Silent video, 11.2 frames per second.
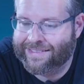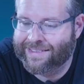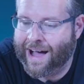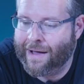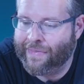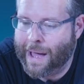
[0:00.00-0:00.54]

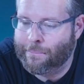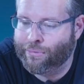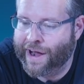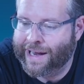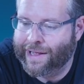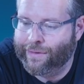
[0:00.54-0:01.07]
not that
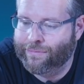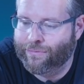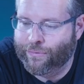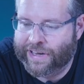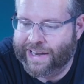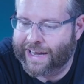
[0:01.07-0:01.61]
braided,
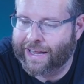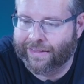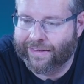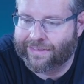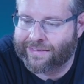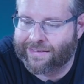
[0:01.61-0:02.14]

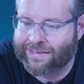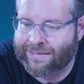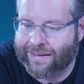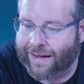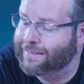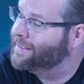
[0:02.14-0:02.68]
ridiculous
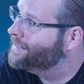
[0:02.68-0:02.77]
nonsense that